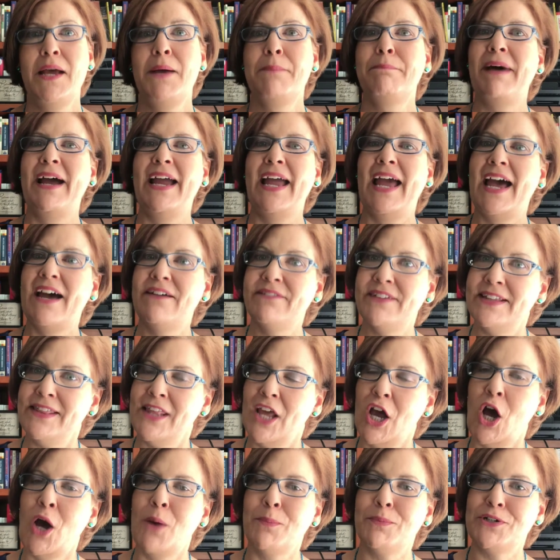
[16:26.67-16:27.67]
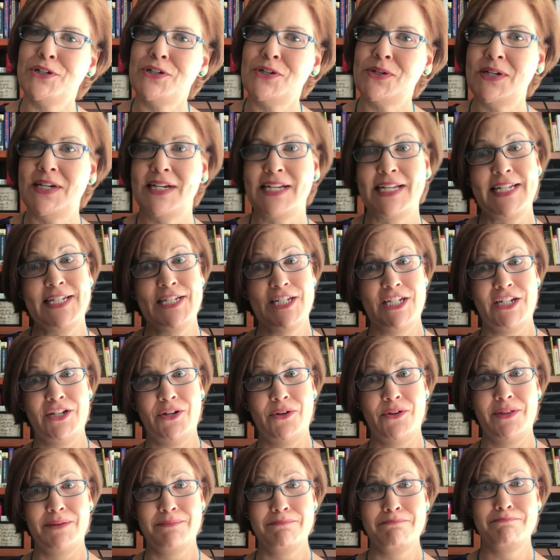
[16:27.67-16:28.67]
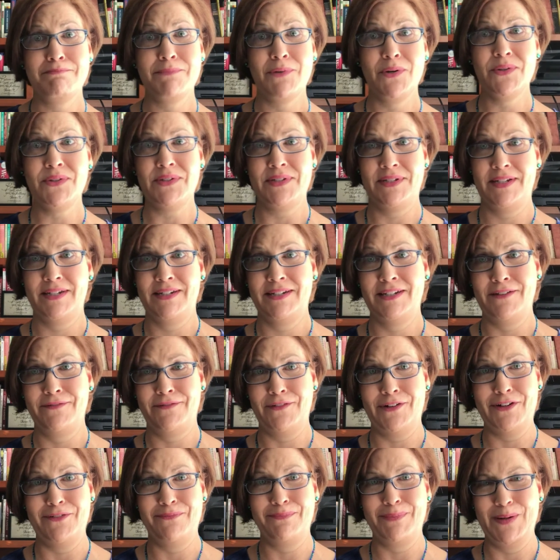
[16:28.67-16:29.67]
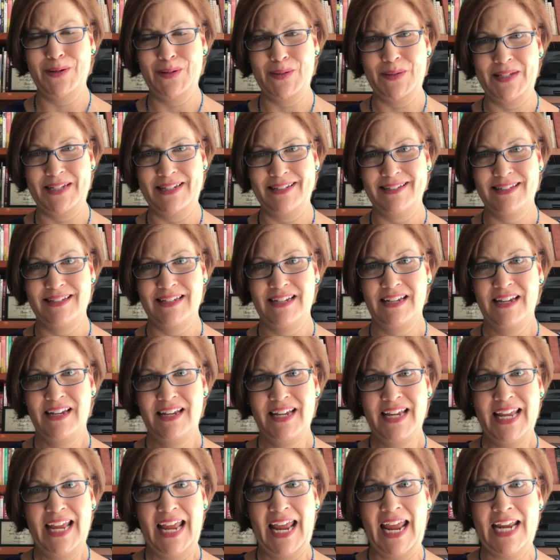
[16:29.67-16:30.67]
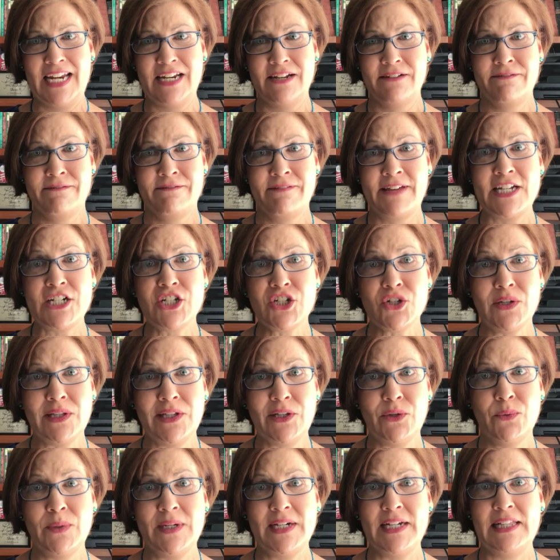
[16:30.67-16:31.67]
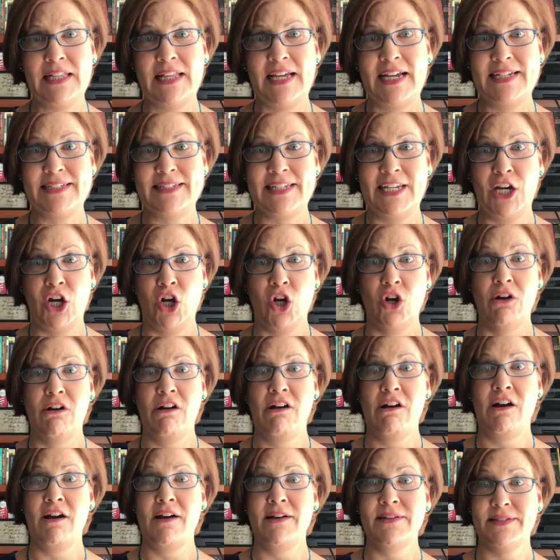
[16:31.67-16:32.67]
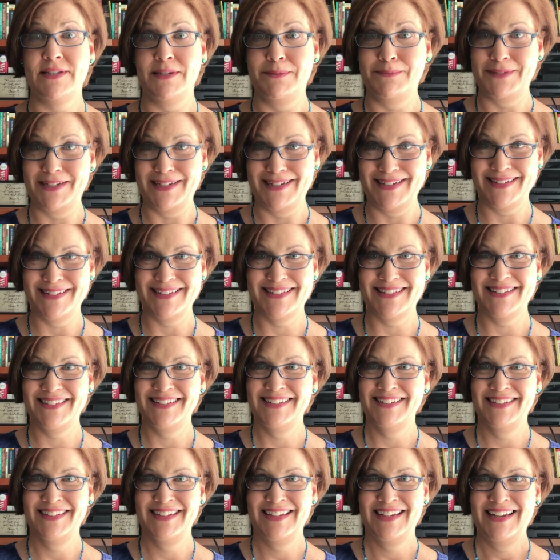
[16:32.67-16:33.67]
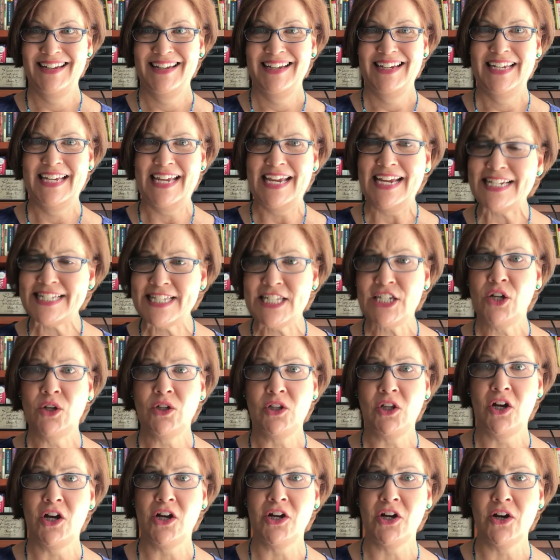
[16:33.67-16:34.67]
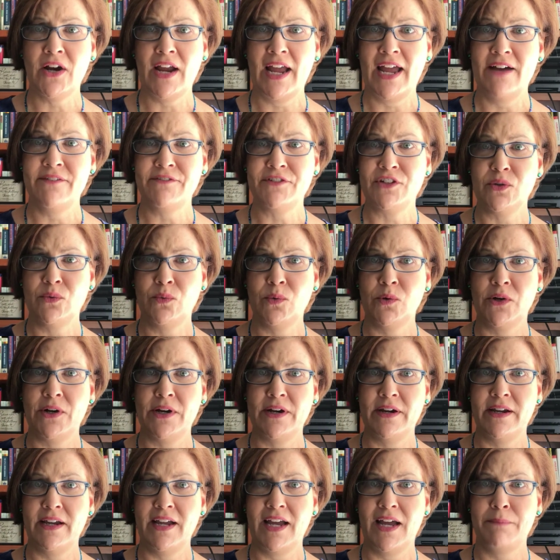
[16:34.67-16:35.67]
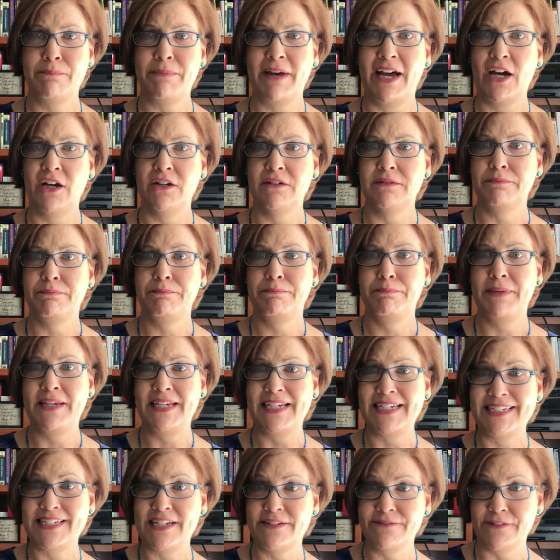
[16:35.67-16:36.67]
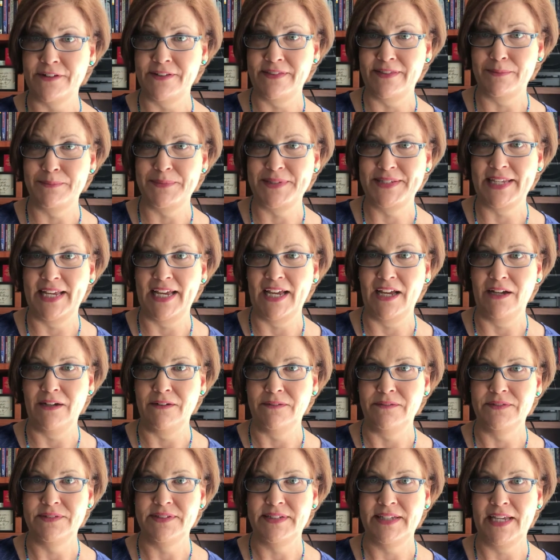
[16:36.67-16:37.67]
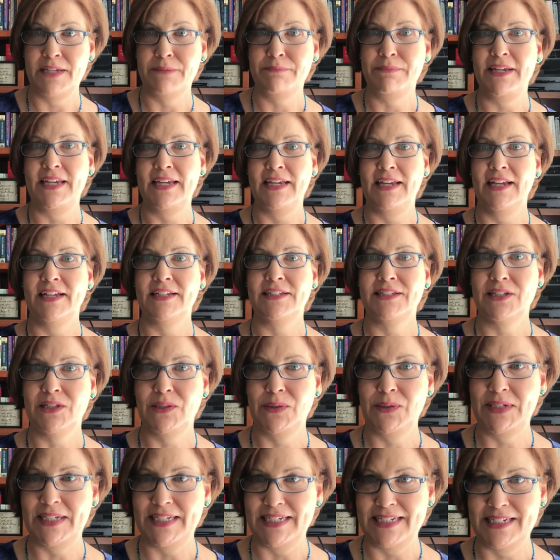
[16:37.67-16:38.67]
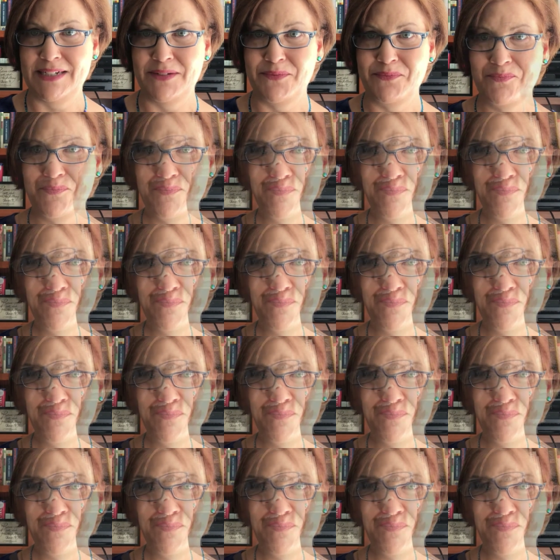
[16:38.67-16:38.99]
By having the opportunity to know the most different of persons and eventually realizing her awesomeness, kids no longer have to worry about being different themselves and being excluded.